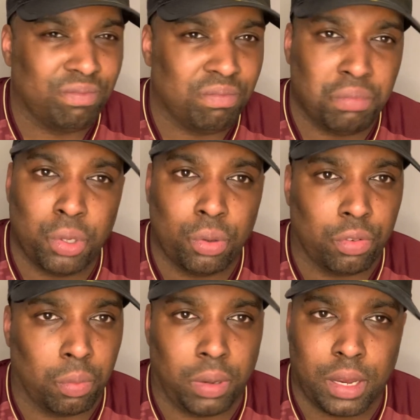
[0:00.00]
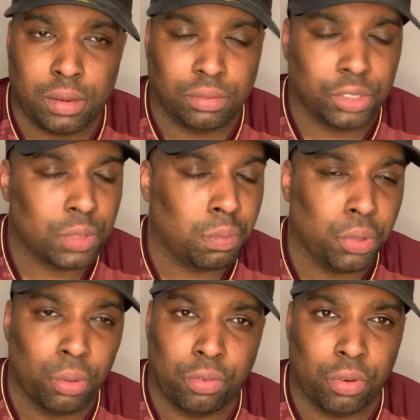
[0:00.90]
Beautiful player, just
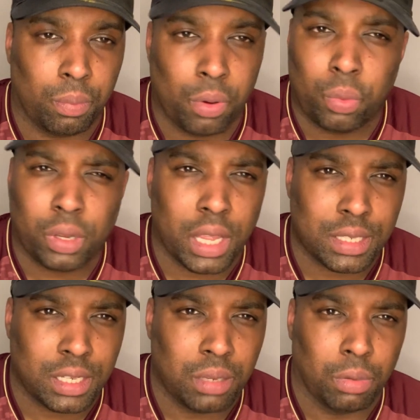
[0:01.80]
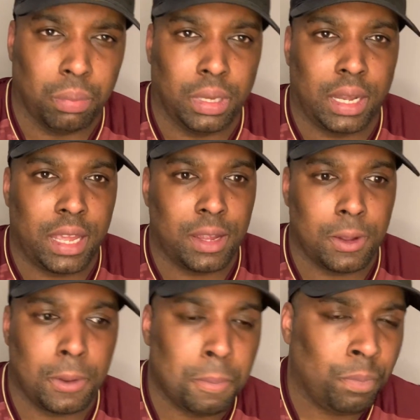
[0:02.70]
beautiful, but we'll get to him a bit later.
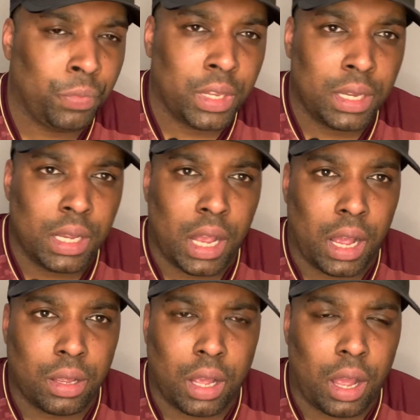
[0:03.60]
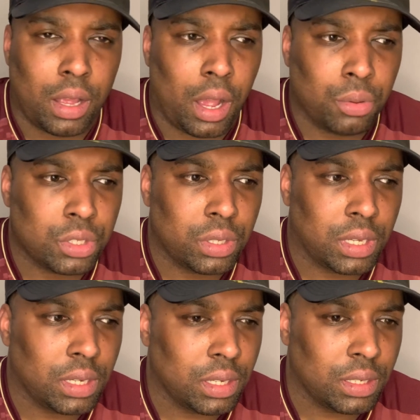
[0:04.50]
I was looking
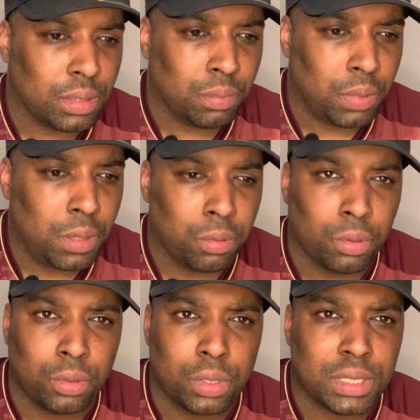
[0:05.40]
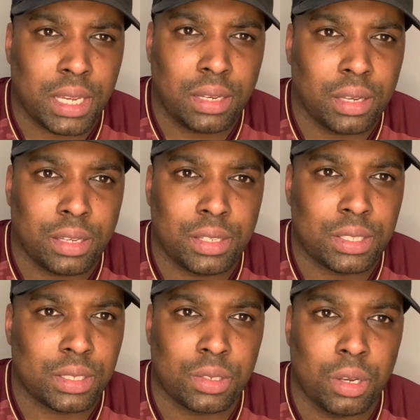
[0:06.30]
at people saying that this
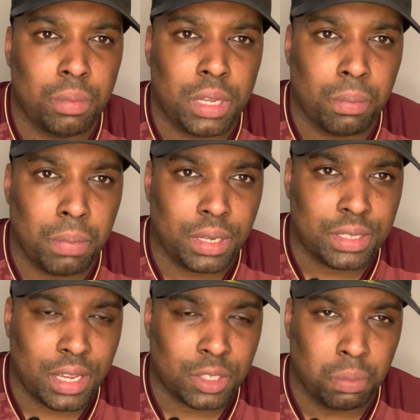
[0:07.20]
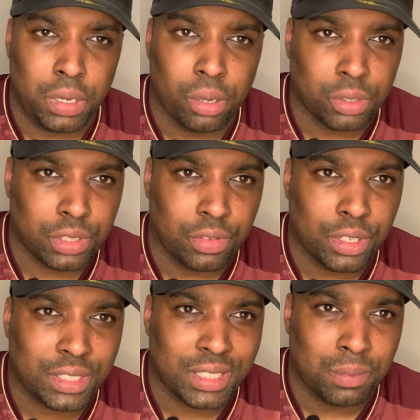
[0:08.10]
is going to be a big test, Bielsa
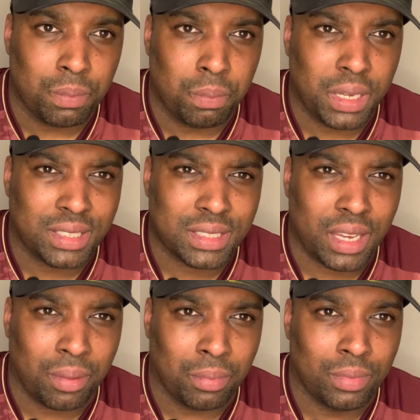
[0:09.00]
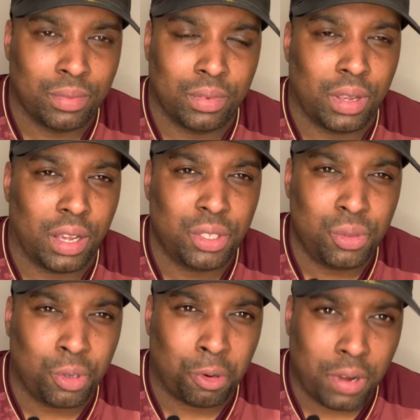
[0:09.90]
versus Big Sam. Are you
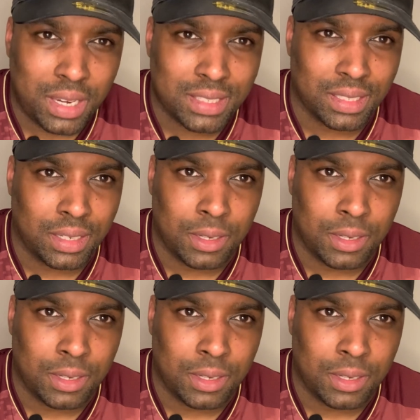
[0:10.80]
crazy?